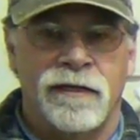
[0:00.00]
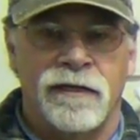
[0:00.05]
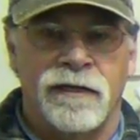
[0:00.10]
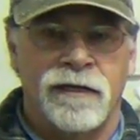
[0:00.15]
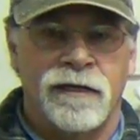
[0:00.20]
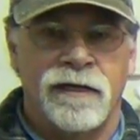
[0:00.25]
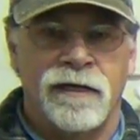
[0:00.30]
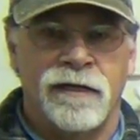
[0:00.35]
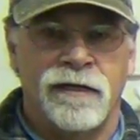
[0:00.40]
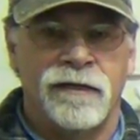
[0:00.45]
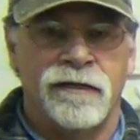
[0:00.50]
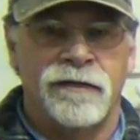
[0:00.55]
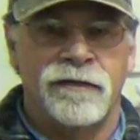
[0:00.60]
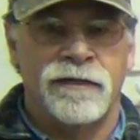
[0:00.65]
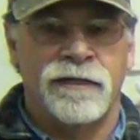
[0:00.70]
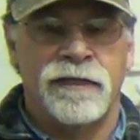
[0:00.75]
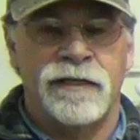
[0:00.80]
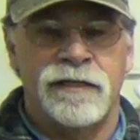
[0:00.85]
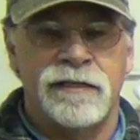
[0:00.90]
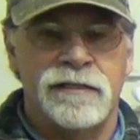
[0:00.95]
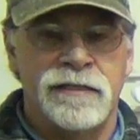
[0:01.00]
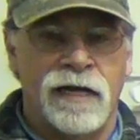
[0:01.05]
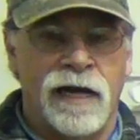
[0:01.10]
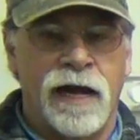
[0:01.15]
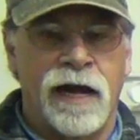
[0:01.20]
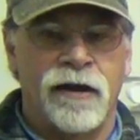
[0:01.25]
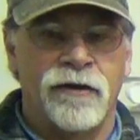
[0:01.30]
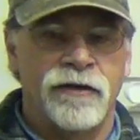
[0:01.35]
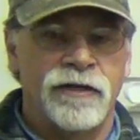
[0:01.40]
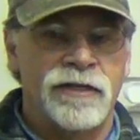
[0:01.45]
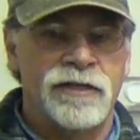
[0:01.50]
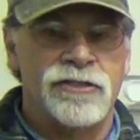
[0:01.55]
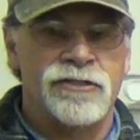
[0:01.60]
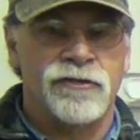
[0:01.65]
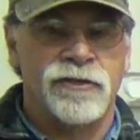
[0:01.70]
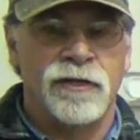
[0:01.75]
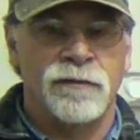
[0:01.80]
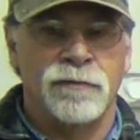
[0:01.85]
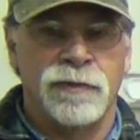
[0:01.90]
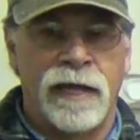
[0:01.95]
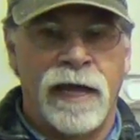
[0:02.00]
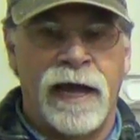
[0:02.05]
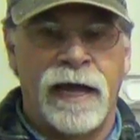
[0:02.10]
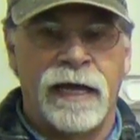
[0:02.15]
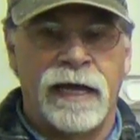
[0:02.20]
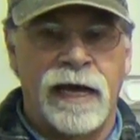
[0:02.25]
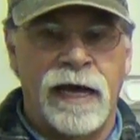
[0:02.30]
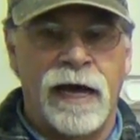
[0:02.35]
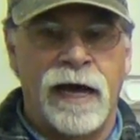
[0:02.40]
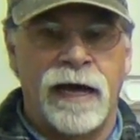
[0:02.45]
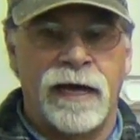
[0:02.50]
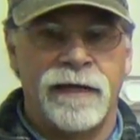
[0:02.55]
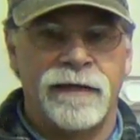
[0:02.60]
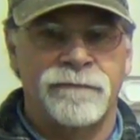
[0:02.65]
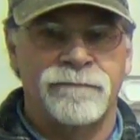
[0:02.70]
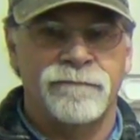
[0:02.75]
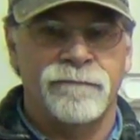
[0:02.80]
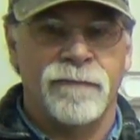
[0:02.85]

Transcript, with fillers: uh, the entire industry a black eye